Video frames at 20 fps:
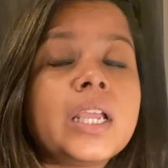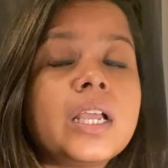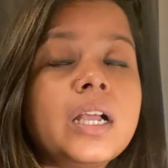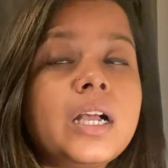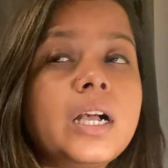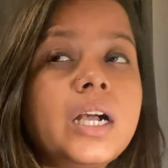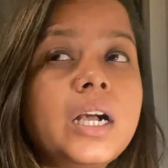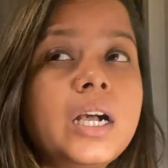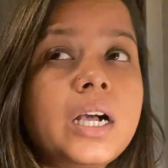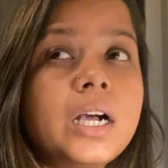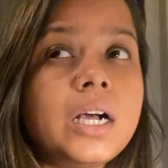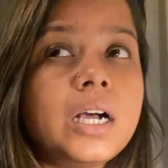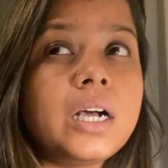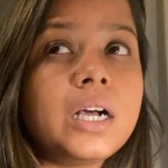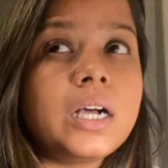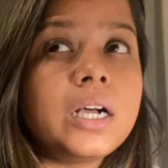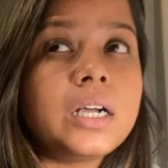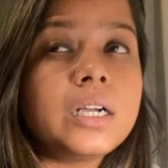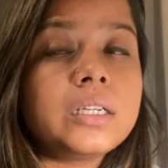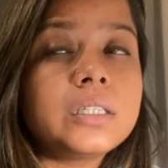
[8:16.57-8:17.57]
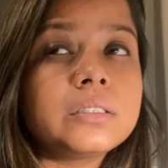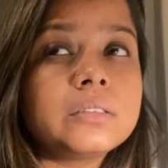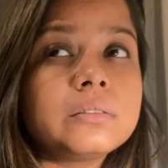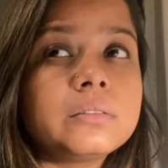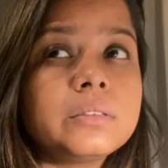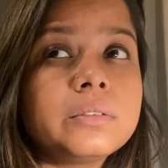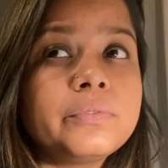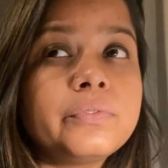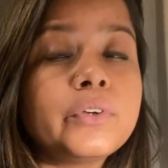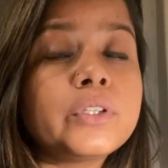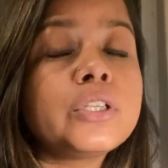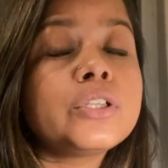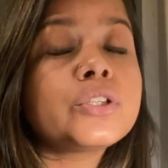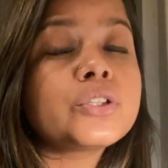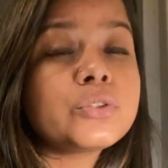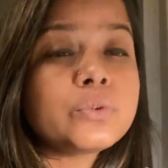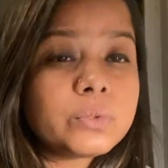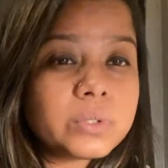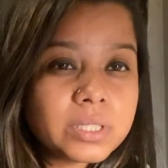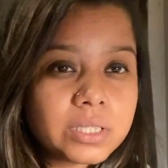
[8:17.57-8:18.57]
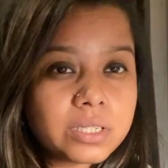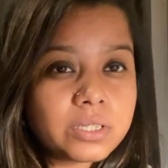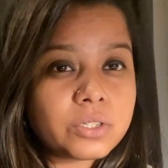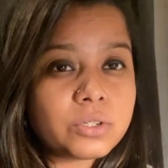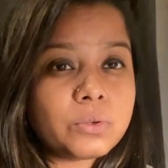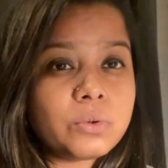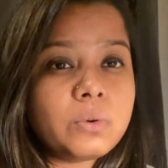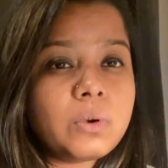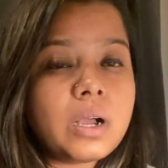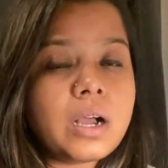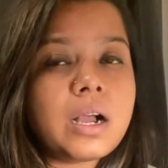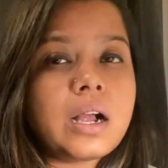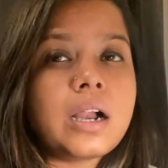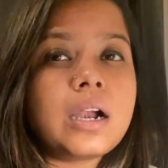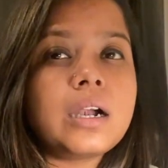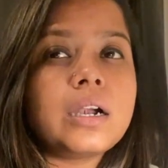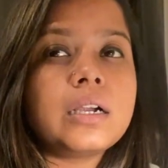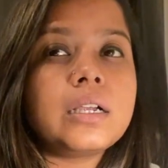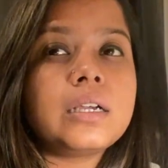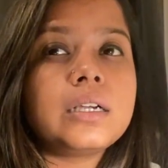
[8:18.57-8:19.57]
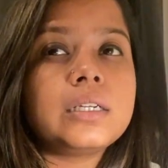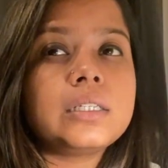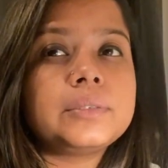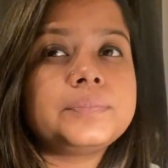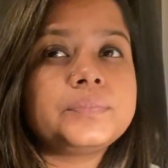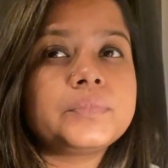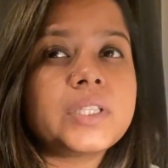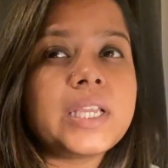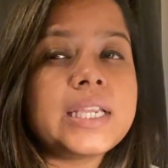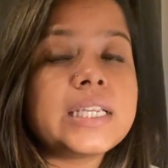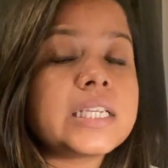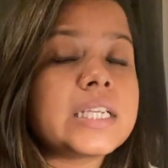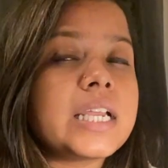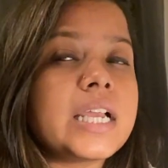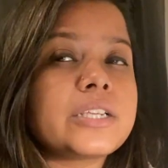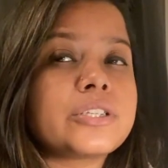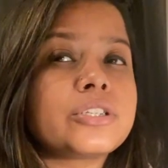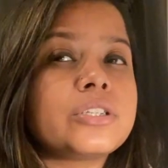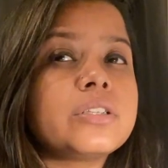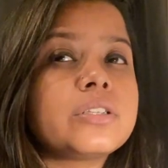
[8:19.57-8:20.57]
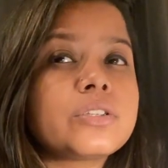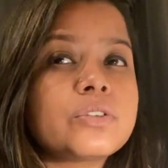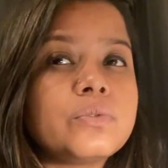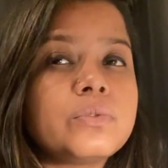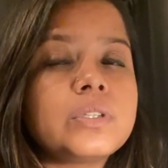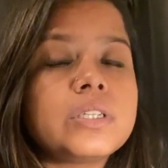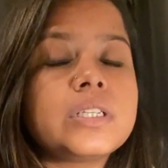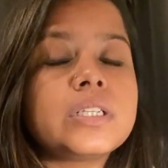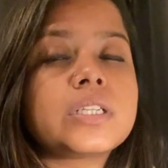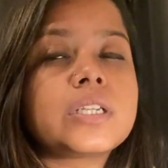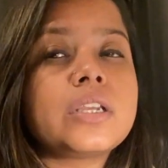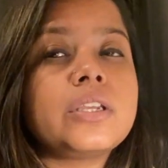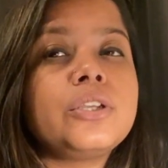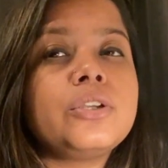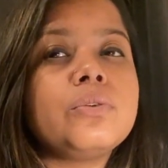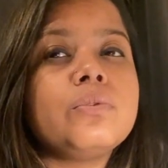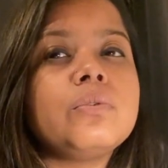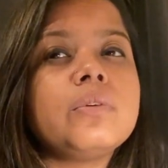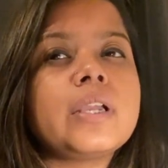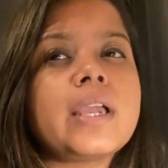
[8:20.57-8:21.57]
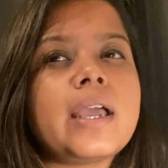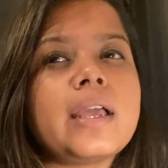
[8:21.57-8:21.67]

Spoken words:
For the students who are the international students, you